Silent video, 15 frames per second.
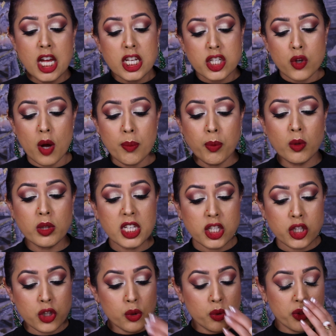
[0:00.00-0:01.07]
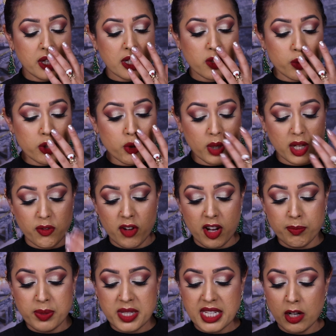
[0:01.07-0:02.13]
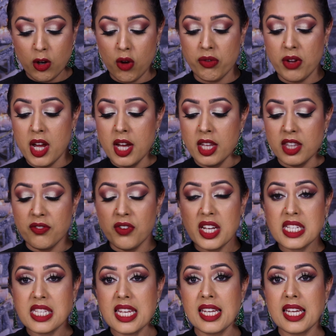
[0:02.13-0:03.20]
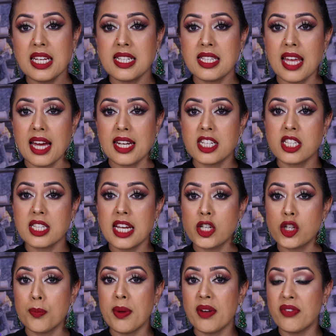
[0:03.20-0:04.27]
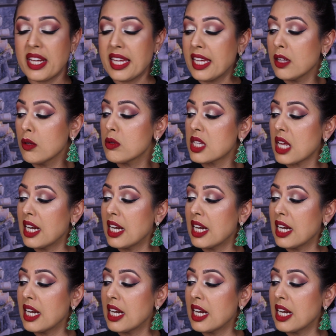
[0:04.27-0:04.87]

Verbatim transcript: so i bought these two things with 25% off the first thing is the anastasia beverly hills